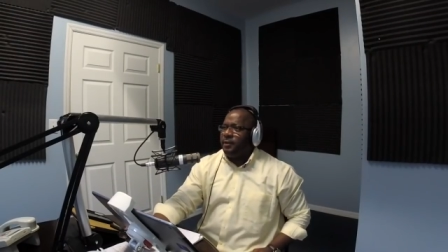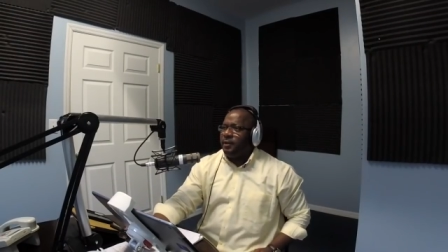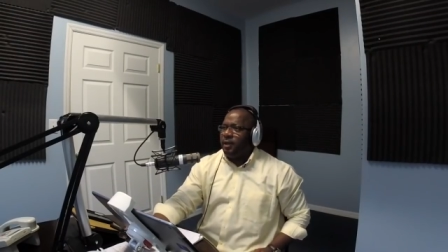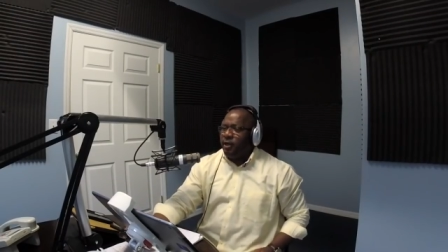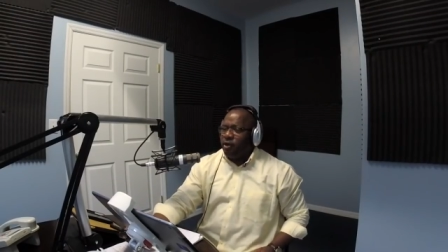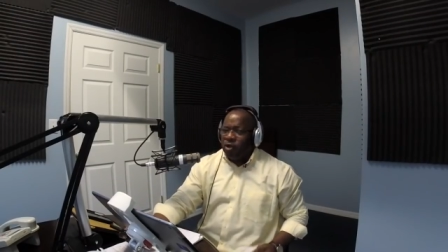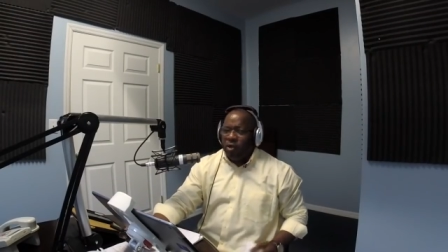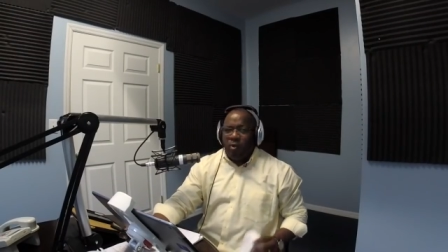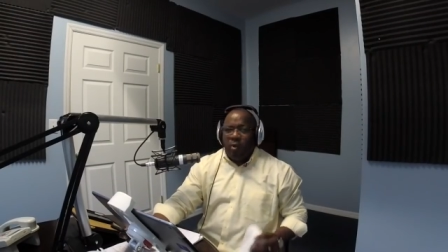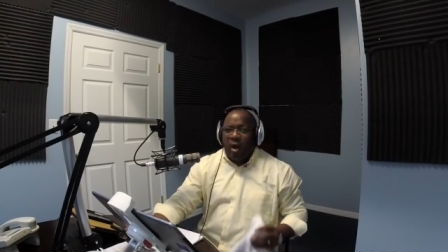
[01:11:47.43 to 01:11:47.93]

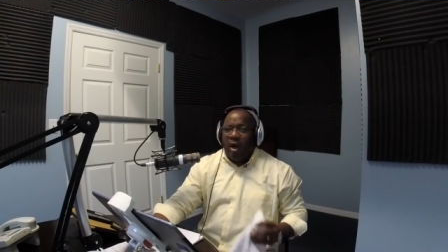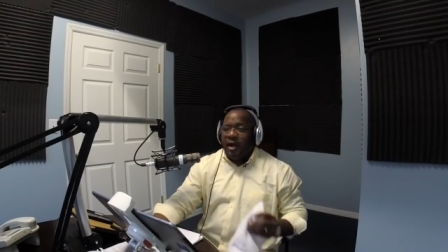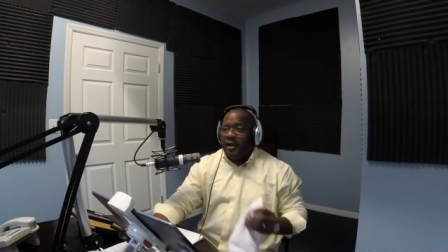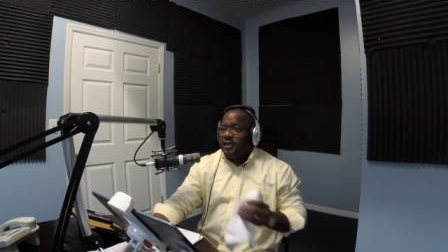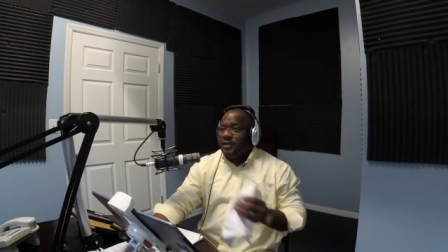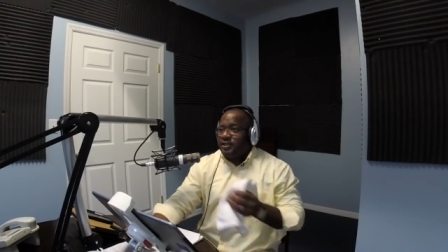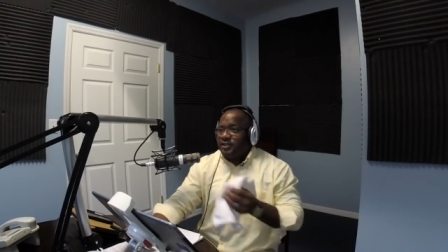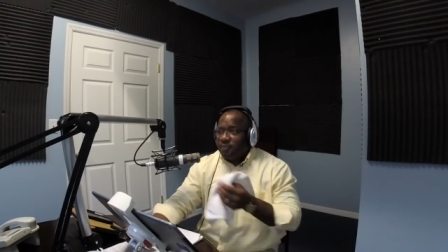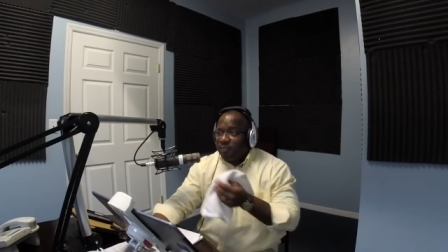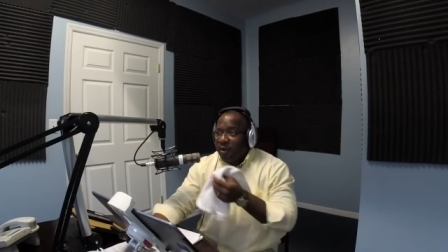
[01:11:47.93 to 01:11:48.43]
Now you were
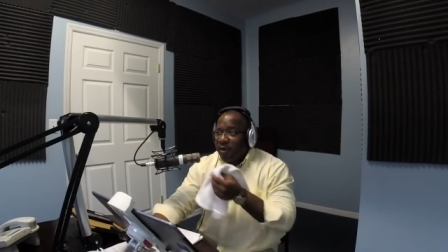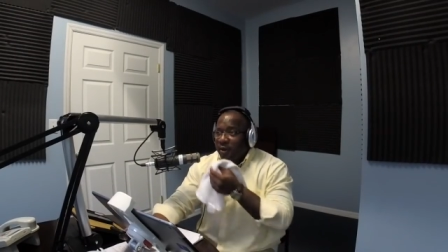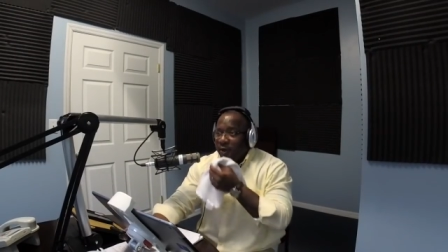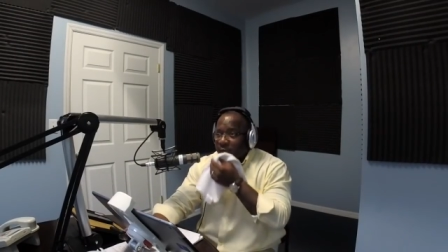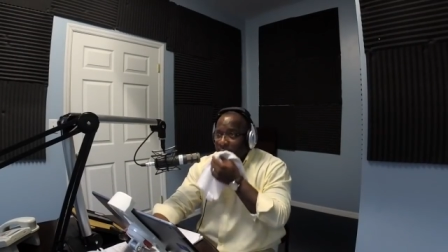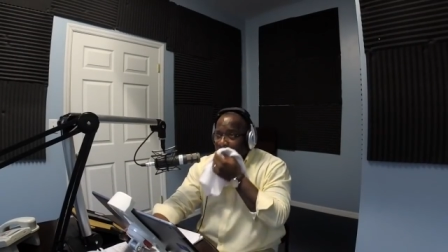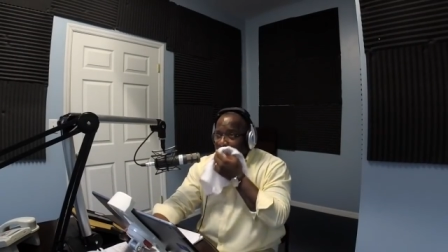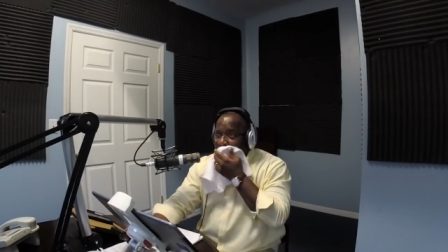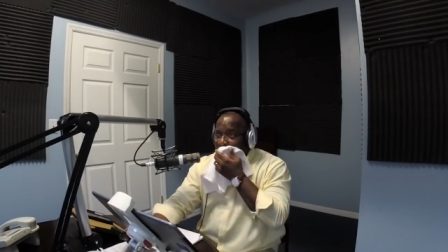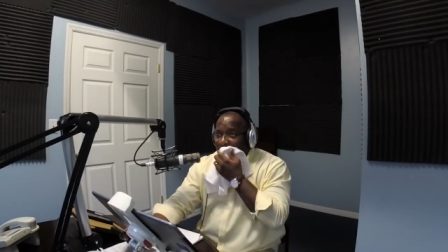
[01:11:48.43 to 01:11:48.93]
under
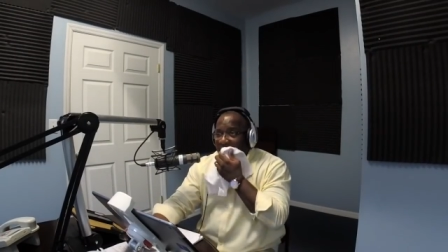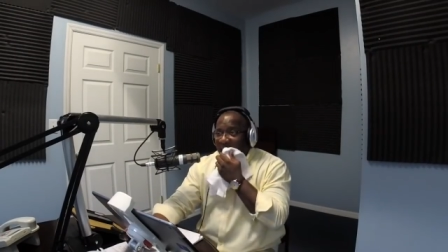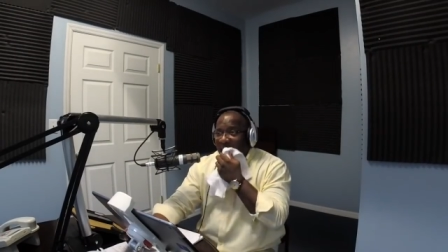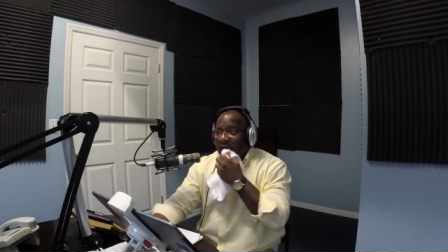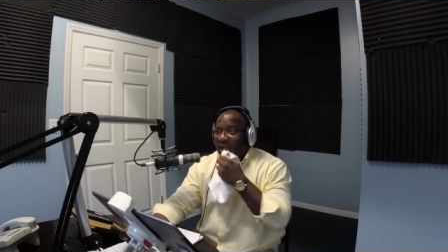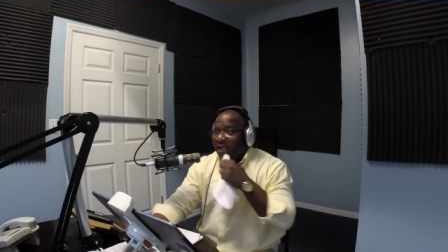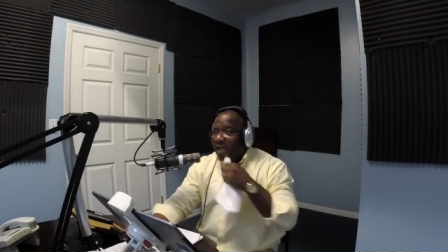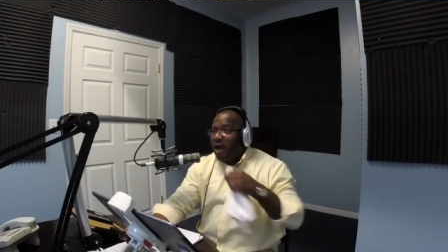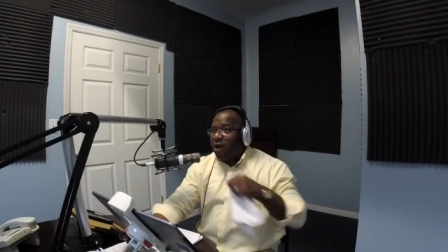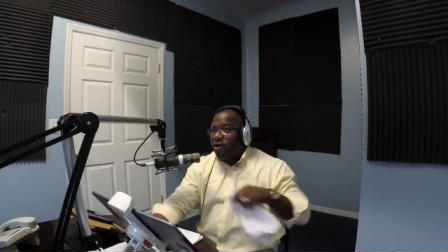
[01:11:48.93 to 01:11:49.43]
spirit, but I
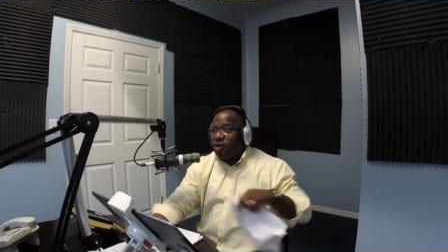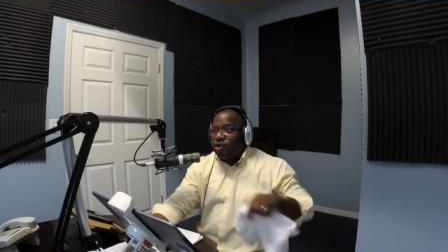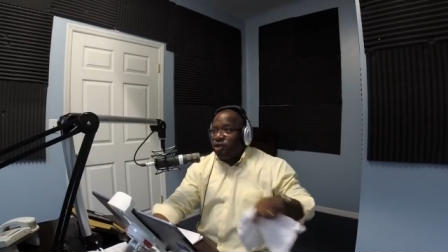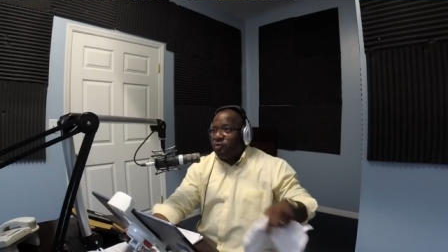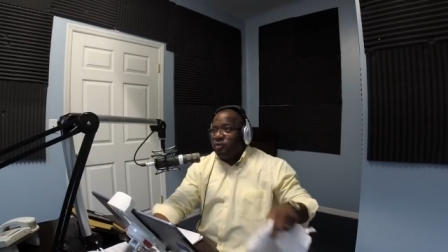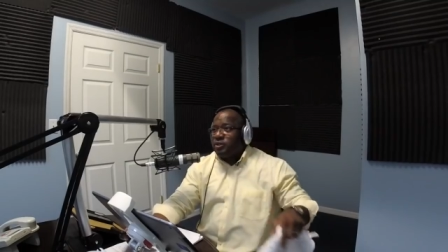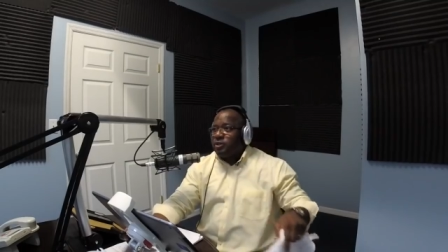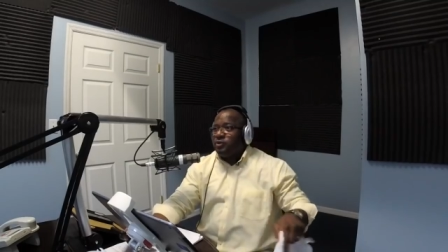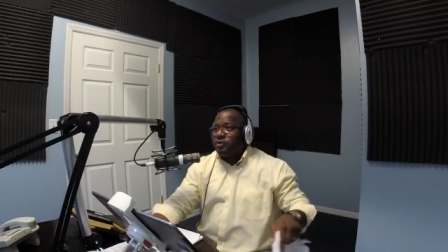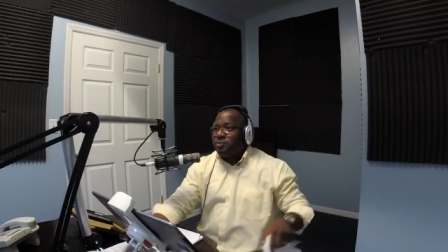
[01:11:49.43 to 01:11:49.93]
can guarantee
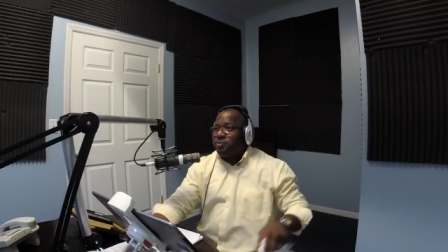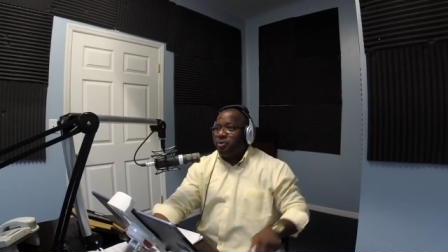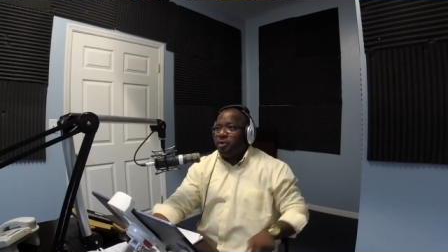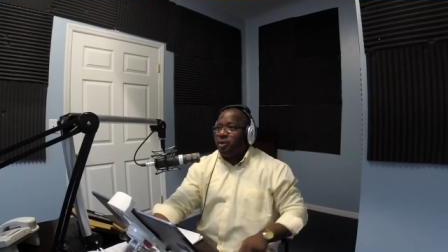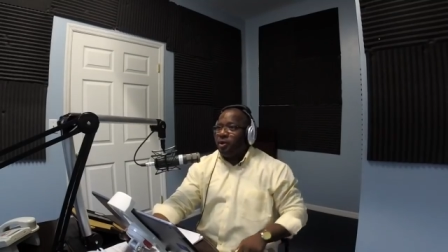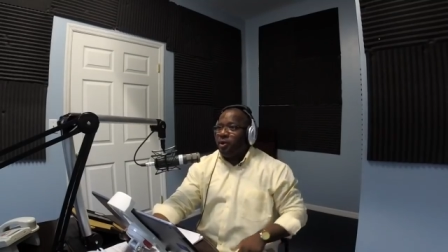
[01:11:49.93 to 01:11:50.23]
it wasn't the spirit